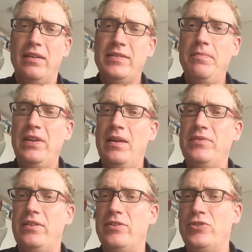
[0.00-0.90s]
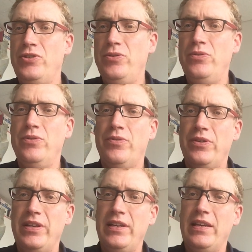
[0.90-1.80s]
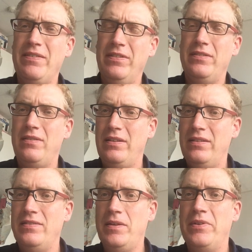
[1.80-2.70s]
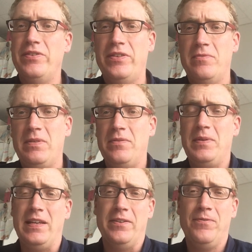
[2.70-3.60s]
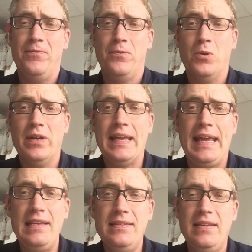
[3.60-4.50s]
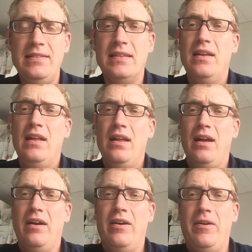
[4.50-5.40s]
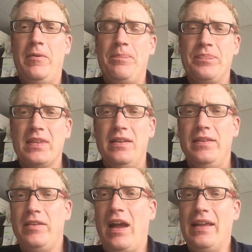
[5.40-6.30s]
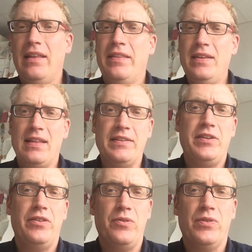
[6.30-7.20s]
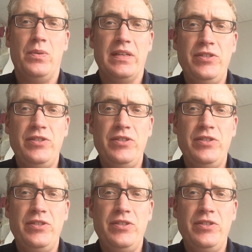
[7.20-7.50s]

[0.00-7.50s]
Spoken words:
Sometimes there's 2, 3, even in some years there's been as many as 4 cases. So I think last year there was only